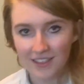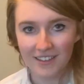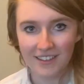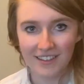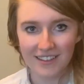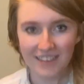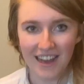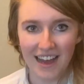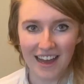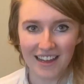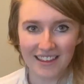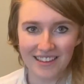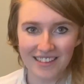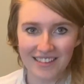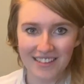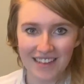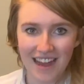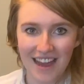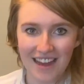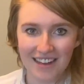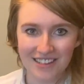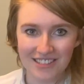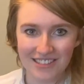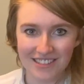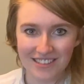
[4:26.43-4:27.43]
You got the
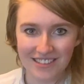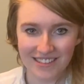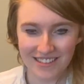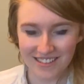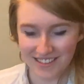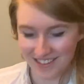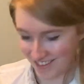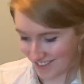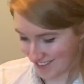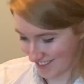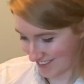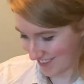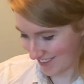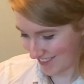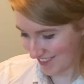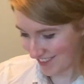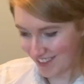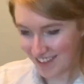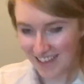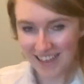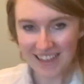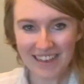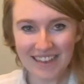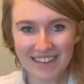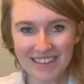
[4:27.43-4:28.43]
dashes.
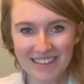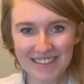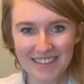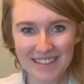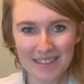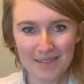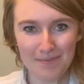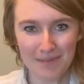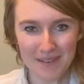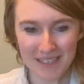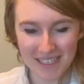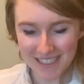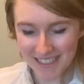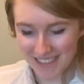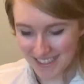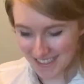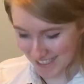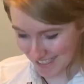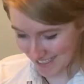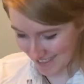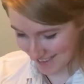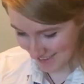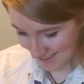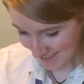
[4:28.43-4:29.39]
Easy peasy.